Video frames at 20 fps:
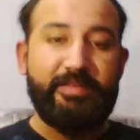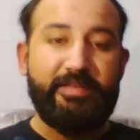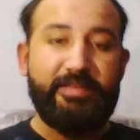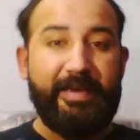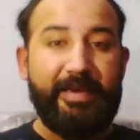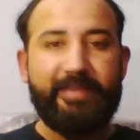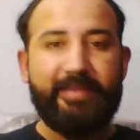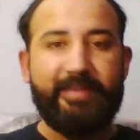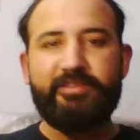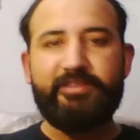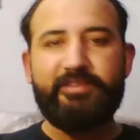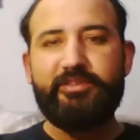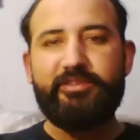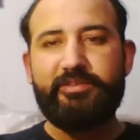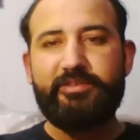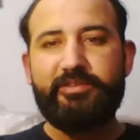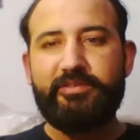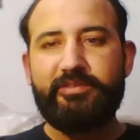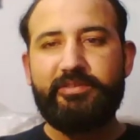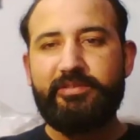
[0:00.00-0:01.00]
in the end
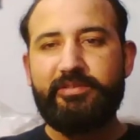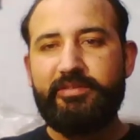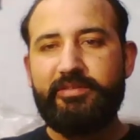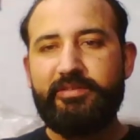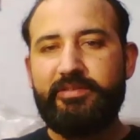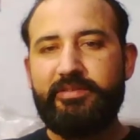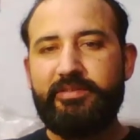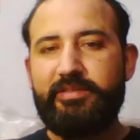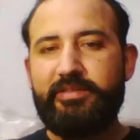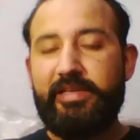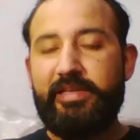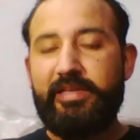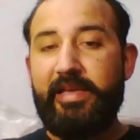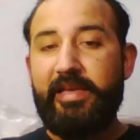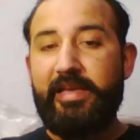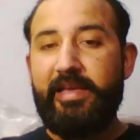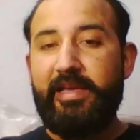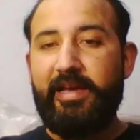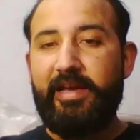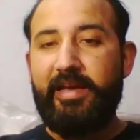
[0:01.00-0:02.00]

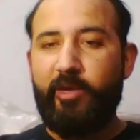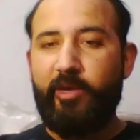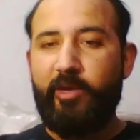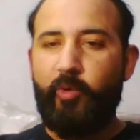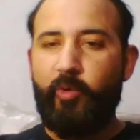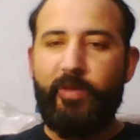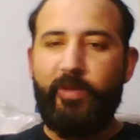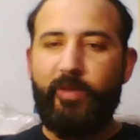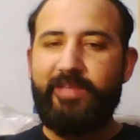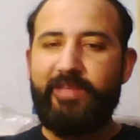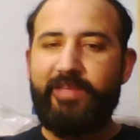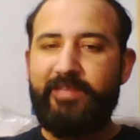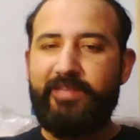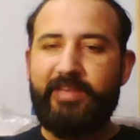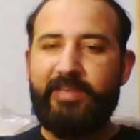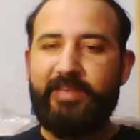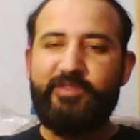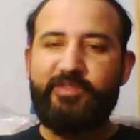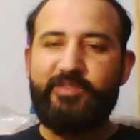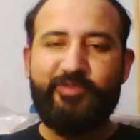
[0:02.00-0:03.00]
I request
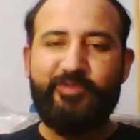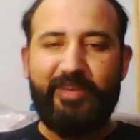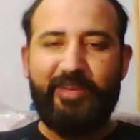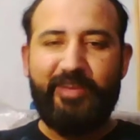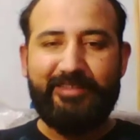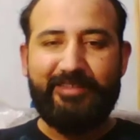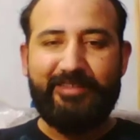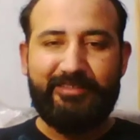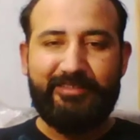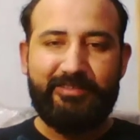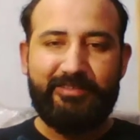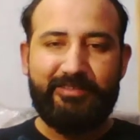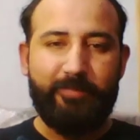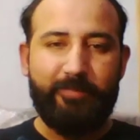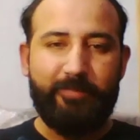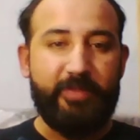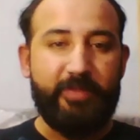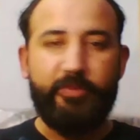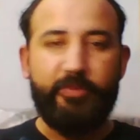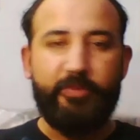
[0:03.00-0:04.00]
as in start
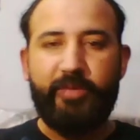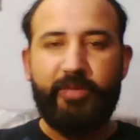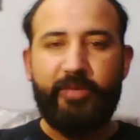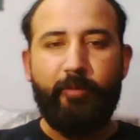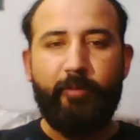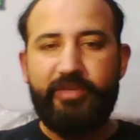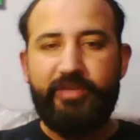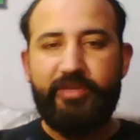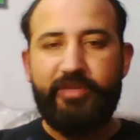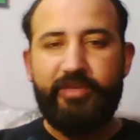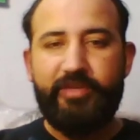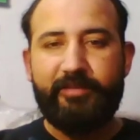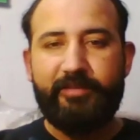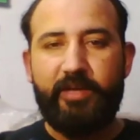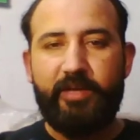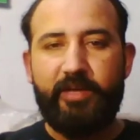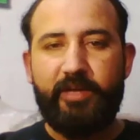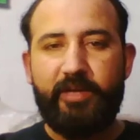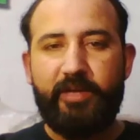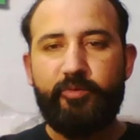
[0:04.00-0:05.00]
please subscribe our
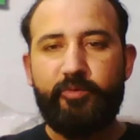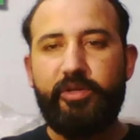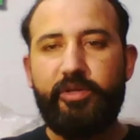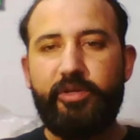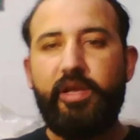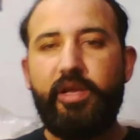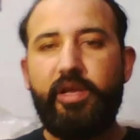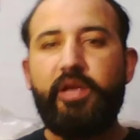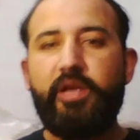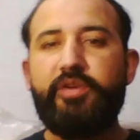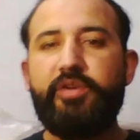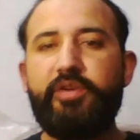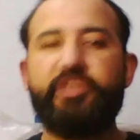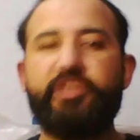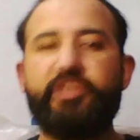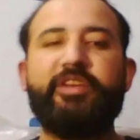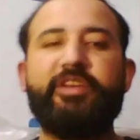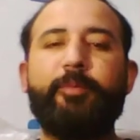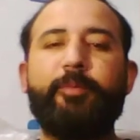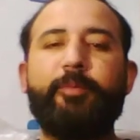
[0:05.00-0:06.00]
channel because we
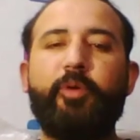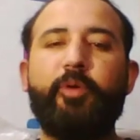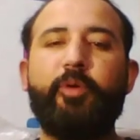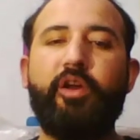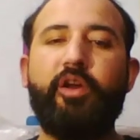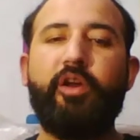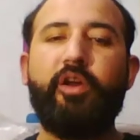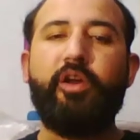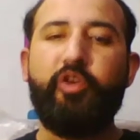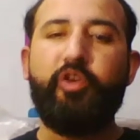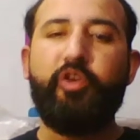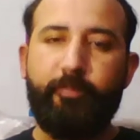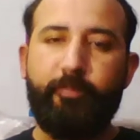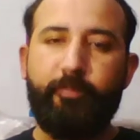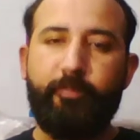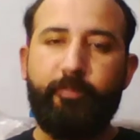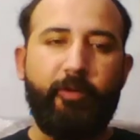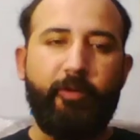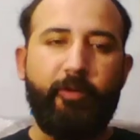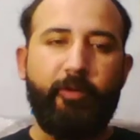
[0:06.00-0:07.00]
share time to time very hot
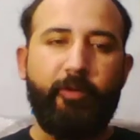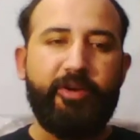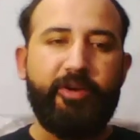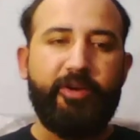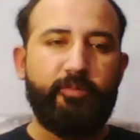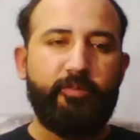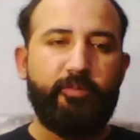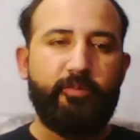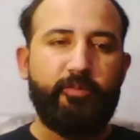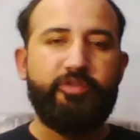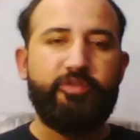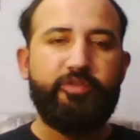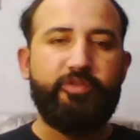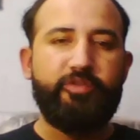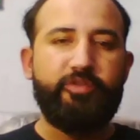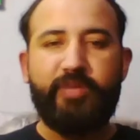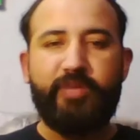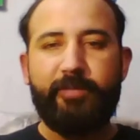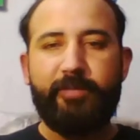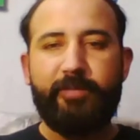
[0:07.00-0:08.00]
products with
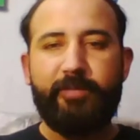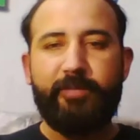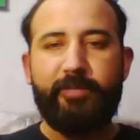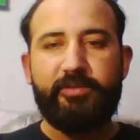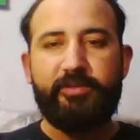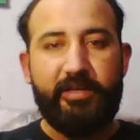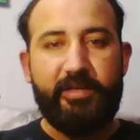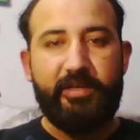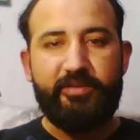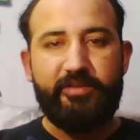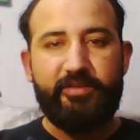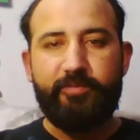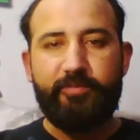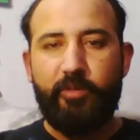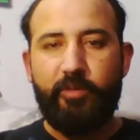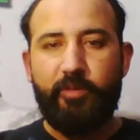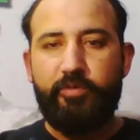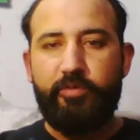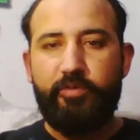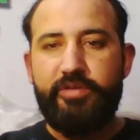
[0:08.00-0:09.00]
our subscribers and
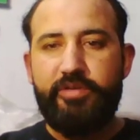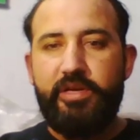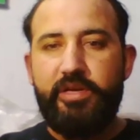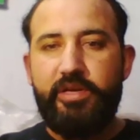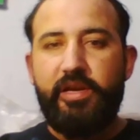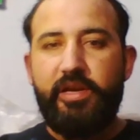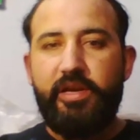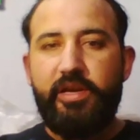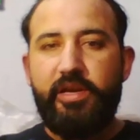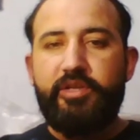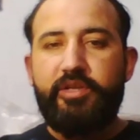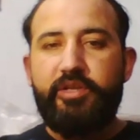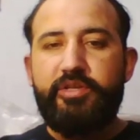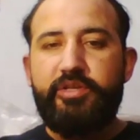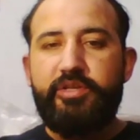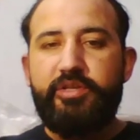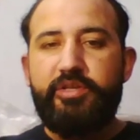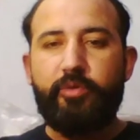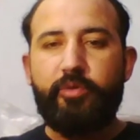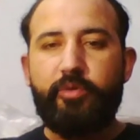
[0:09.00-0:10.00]
sometimes we
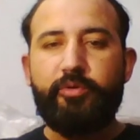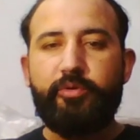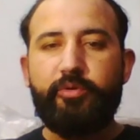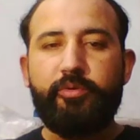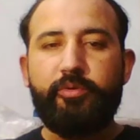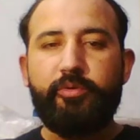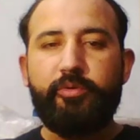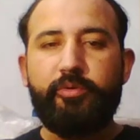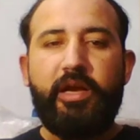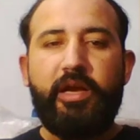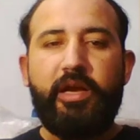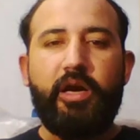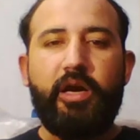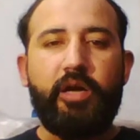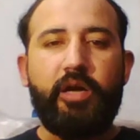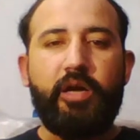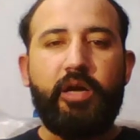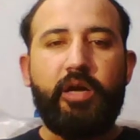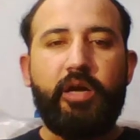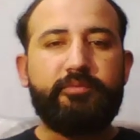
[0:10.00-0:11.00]
show you
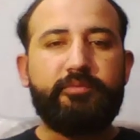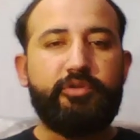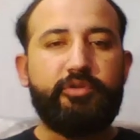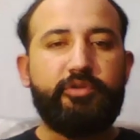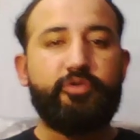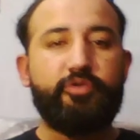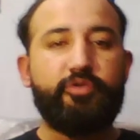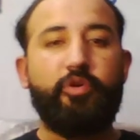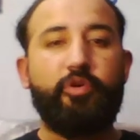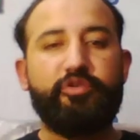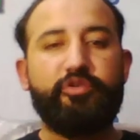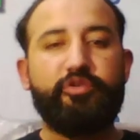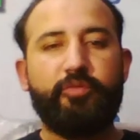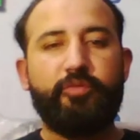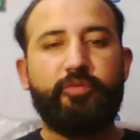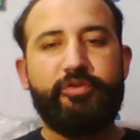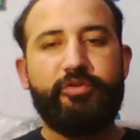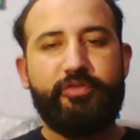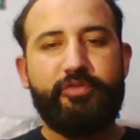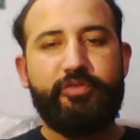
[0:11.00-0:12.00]
uh,
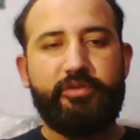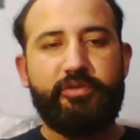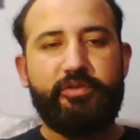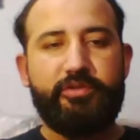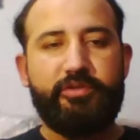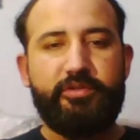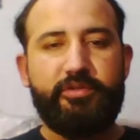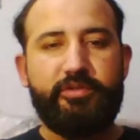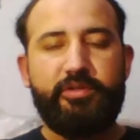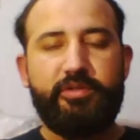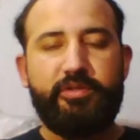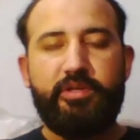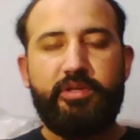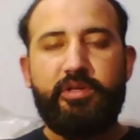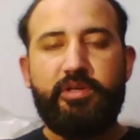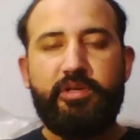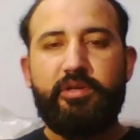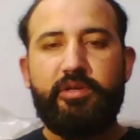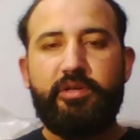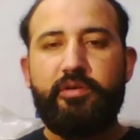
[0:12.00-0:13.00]
discount vouchers